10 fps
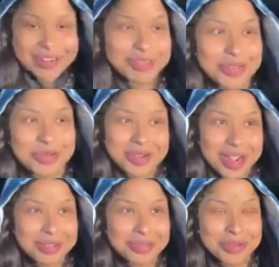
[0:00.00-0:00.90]
I don't
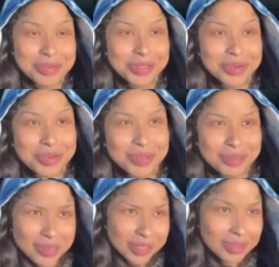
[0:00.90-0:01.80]
know what to order
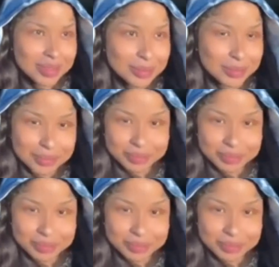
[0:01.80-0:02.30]
from there. So.